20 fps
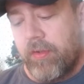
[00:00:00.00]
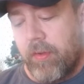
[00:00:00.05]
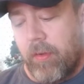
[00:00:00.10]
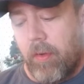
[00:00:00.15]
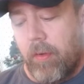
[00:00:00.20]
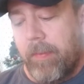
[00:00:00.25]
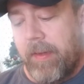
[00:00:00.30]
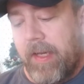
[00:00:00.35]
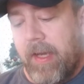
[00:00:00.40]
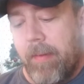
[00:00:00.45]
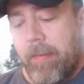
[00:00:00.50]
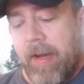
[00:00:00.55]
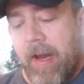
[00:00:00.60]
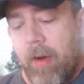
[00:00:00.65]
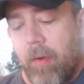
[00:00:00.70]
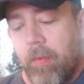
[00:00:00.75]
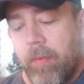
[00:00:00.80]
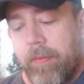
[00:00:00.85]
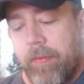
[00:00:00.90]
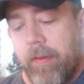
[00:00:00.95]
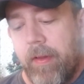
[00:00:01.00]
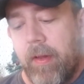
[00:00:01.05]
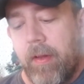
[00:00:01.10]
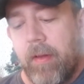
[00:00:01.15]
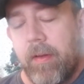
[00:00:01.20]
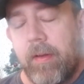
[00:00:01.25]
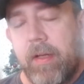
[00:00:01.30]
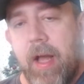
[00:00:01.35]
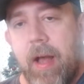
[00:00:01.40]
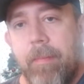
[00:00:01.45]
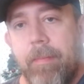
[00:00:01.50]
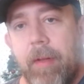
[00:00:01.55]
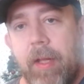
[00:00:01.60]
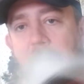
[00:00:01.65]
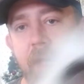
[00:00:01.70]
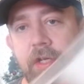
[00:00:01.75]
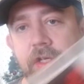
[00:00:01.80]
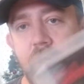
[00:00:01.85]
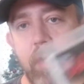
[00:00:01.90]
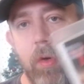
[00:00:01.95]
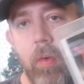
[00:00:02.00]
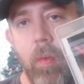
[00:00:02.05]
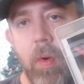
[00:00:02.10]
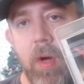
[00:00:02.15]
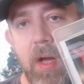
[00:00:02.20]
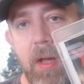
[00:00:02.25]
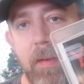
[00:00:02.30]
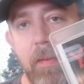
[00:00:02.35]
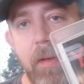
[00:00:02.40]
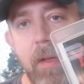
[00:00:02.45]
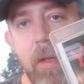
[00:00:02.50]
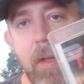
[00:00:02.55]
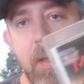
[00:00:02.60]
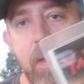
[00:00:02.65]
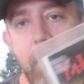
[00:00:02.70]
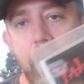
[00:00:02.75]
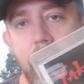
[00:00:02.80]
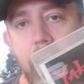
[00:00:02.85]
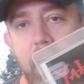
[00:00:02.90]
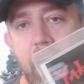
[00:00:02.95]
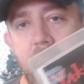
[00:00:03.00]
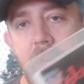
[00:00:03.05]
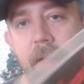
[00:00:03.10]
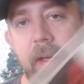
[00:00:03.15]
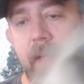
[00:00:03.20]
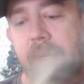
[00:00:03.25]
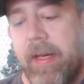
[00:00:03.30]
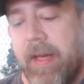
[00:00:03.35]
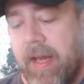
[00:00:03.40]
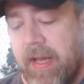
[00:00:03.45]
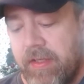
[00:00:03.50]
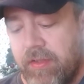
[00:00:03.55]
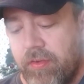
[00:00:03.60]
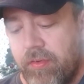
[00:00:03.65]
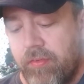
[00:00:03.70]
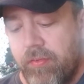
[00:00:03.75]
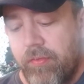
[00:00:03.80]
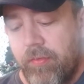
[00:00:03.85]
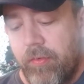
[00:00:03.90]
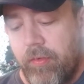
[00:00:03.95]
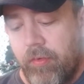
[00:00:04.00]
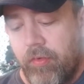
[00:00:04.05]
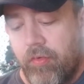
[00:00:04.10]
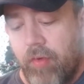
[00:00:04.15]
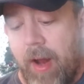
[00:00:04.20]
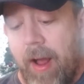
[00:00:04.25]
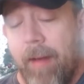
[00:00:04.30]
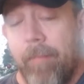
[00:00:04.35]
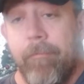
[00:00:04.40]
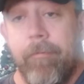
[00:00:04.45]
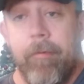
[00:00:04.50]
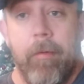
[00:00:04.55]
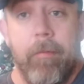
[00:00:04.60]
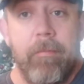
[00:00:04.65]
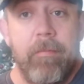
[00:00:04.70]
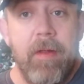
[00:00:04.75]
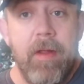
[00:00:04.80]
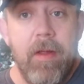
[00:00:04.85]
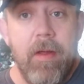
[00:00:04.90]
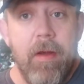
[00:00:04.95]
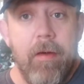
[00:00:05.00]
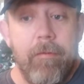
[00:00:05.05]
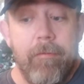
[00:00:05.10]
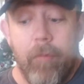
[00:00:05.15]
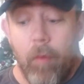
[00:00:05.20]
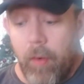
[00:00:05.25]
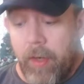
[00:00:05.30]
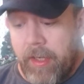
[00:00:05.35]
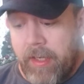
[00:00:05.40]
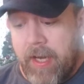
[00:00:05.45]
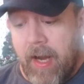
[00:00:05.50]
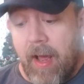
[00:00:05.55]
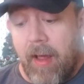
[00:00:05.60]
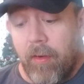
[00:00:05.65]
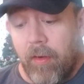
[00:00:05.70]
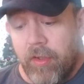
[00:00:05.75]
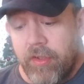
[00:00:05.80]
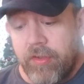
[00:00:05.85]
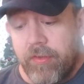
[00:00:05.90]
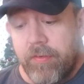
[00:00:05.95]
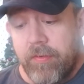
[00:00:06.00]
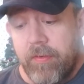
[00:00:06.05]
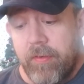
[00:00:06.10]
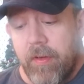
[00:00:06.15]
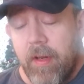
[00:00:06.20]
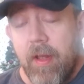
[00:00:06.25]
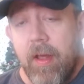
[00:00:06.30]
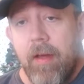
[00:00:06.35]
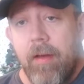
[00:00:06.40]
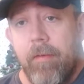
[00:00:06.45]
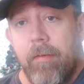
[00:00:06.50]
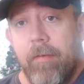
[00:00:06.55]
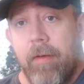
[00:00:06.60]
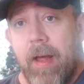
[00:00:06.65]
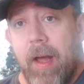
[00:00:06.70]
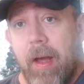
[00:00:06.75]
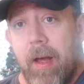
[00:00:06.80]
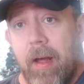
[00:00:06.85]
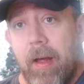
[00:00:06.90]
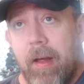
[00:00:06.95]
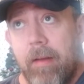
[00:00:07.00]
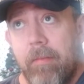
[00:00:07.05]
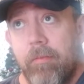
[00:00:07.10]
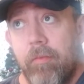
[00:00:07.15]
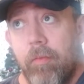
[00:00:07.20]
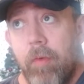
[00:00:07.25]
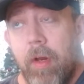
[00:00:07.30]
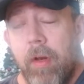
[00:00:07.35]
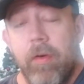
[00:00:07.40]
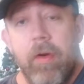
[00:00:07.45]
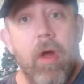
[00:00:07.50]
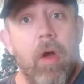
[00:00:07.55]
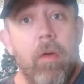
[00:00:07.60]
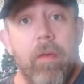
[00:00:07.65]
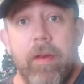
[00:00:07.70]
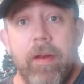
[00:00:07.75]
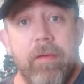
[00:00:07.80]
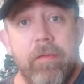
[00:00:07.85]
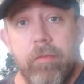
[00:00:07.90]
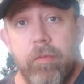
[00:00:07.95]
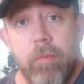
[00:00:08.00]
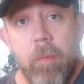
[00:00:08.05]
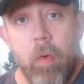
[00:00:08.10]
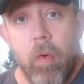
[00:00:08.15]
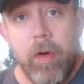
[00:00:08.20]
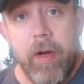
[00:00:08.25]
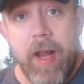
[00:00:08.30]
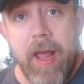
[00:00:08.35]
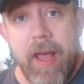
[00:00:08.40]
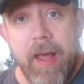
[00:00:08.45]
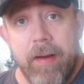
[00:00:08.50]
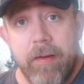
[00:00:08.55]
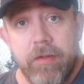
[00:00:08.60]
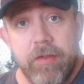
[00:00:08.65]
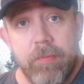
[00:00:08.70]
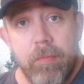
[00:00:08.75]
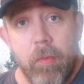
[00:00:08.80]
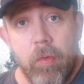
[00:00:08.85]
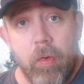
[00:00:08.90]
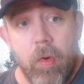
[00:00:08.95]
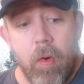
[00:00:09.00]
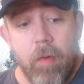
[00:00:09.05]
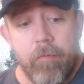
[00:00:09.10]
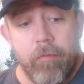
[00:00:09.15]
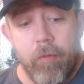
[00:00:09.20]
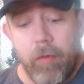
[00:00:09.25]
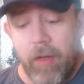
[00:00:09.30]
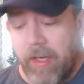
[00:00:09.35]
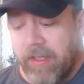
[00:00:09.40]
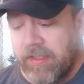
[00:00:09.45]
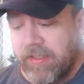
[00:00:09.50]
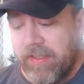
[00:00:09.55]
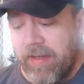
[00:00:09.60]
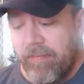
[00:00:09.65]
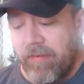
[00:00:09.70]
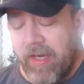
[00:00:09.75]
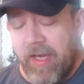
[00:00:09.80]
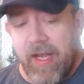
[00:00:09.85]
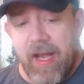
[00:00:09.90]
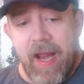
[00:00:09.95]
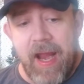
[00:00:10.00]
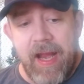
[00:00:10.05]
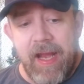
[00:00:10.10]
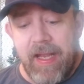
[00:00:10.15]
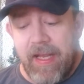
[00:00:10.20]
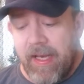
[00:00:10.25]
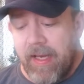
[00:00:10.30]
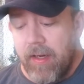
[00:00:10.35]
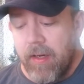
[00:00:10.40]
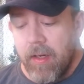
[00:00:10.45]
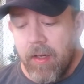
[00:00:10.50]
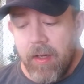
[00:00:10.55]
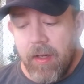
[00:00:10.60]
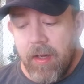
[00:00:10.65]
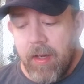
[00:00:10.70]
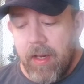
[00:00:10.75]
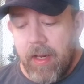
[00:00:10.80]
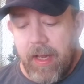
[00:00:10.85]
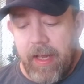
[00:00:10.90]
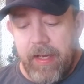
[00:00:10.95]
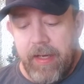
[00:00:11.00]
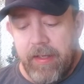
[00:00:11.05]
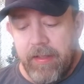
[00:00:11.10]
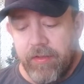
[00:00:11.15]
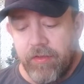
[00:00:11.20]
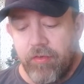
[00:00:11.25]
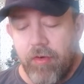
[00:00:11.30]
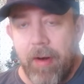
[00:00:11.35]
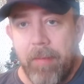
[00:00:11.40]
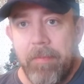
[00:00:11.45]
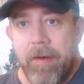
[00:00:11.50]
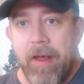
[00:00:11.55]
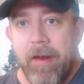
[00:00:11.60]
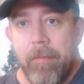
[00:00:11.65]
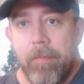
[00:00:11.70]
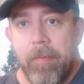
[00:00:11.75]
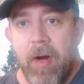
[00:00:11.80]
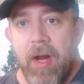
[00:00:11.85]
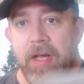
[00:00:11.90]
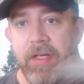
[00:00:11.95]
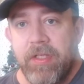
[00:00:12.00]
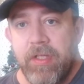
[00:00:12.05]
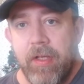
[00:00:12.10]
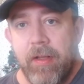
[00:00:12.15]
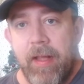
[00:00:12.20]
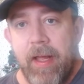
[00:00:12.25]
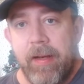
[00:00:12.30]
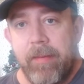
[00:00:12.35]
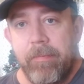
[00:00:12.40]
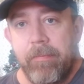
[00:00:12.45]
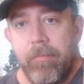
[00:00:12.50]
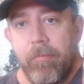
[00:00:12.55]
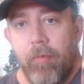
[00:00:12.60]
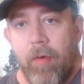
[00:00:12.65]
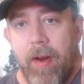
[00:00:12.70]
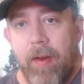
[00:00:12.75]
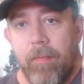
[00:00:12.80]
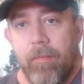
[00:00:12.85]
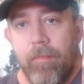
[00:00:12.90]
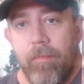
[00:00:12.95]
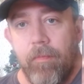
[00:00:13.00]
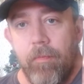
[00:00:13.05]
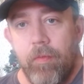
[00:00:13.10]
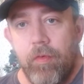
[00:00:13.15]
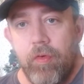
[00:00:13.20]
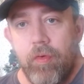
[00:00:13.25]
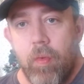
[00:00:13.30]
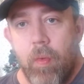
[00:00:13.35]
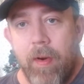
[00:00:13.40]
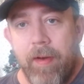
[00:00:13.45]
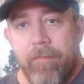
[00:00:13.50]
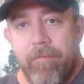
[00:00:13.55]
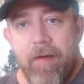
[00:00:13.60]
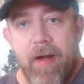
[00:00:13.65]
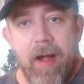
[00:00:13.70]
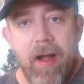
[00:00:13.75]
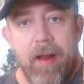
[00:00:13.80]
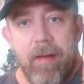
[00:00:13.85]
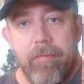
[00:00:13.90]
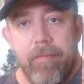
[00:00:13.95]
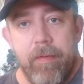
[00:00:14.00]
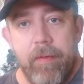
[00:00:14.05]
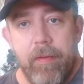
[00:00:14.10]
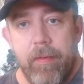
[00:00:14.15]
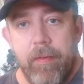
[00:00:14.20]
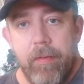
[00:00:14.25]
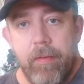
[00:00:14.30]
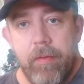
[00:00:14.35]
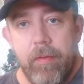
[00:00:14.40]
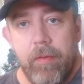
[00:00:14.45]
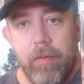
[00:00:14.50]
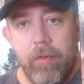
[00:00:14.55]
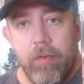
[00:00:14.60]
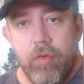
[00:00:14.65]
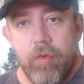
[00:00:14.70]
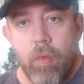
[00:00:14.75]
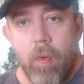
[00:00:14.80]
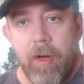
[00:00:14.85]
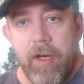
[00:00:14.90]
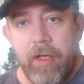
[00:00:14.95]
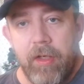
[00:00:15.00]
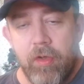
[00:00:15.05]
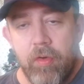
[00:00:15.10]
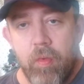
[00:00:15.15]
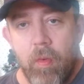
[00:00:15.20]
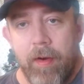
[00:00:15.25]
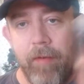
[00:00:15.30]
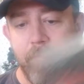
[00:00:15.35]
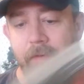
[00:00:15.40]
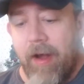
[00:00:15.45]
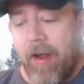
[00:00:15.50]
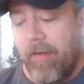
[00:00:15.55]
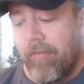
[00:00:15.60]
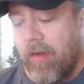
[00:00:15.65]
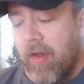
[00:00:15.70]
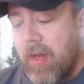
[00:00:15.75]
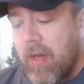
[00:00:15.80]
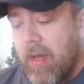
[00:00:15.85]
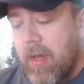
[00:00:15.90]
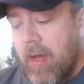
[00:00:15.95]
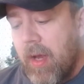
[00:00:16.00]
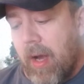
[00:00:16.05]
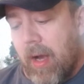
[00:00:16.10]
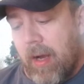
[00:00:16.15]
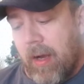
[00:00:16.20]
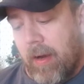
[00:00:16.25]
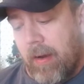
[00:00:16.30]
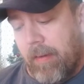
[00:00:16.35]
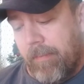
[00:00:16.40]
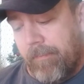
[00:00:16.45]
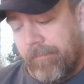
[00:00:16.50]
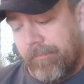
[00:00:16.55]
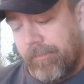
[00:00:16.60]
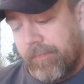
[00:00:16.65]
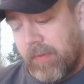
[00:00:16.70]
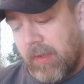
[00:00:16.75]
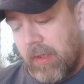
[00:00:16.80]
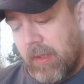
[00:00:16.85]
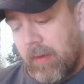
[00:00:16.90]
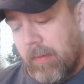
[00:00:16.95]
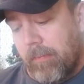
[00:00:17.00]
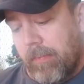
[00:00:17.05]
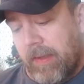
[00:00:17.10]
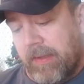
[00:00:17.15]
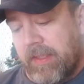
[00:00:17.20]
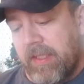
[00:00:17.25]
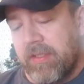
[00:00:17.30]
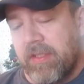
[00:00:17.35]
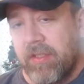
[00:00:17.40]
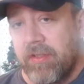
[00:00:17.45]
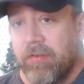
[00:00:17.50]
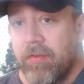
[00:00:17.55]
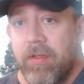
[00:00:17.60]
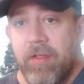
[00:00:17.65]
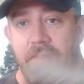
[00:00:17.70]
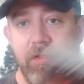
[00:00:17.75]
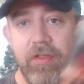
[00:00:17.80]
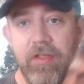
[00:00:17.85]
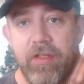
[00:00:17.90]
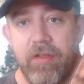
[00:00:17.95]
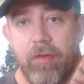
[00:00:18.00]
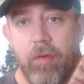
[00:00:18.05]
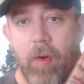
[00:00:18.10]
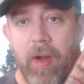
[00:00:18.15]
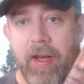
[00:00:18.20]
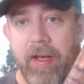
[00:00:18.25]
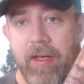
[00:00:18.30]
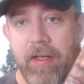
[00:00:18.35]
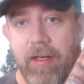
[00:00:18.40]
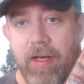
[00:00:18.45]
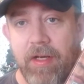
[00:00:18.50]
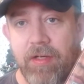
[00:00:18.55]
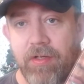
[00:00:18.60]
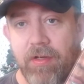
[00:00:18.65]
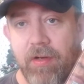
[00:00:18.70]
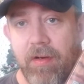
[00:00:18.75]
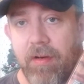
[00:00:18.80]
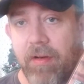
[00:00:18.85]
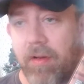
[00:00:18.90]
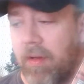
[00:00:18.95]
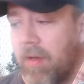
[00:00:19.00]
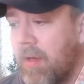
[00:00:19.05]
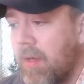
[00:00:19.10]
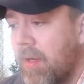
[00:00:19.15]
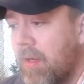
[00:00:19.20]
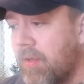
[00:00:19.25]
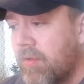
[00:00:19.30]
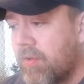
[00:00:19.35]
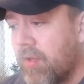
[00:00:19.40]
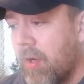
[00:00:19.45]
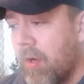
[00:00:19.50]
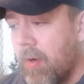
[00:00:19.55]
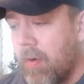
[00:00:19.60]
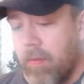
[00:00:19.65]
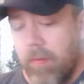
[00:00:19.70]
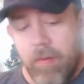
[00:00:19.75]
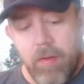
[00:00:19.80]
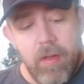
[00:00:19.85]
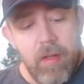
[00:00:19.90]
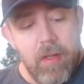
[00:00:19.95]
are going to be coming out with a compilation or what, but it has dropped from $40. Well, no, that was more than that. It's going from like 70 to 80, and it has dropped down in price to like around 20 to 25. But this one's in great condition. So,